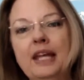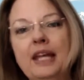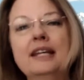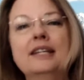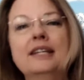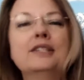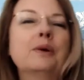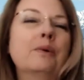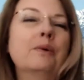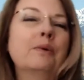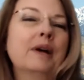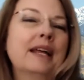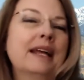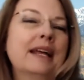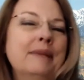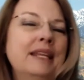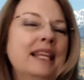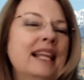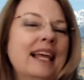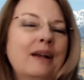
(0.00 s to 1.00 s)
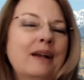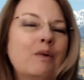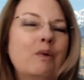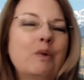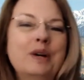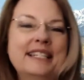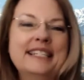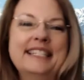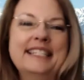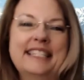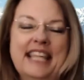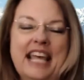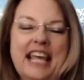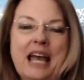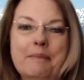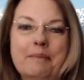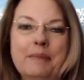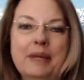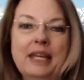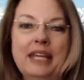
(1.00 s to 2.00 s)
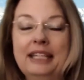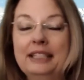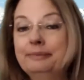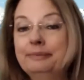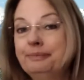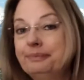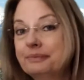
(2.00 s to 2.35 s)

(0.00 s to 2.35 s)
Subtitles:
So, I mean, like, what does that mean?